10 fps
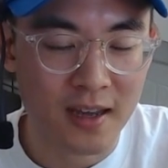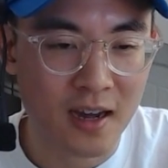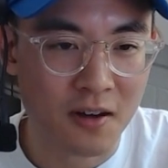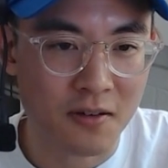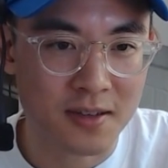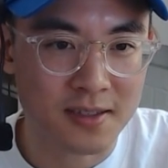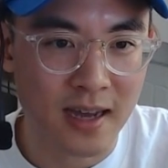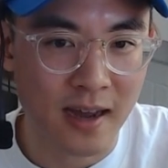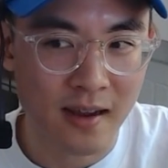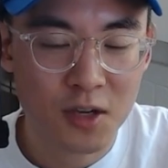out is
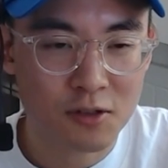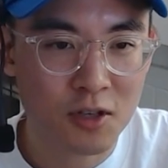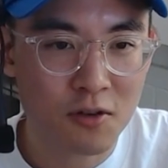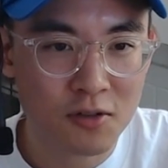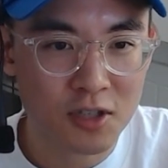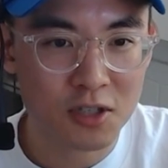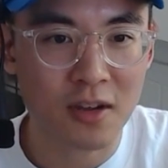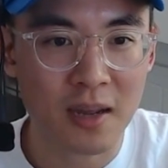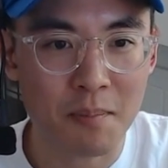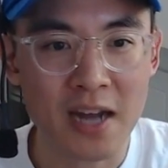that there's no
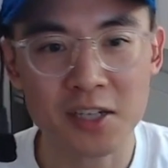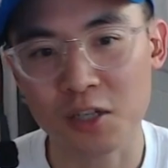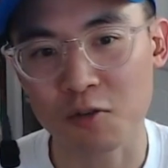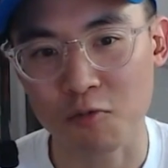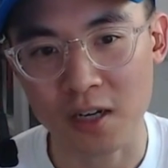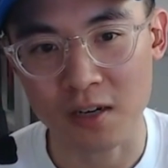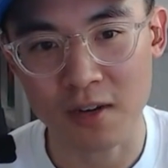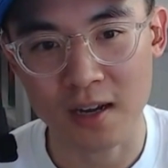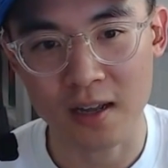like magic ingredient, right?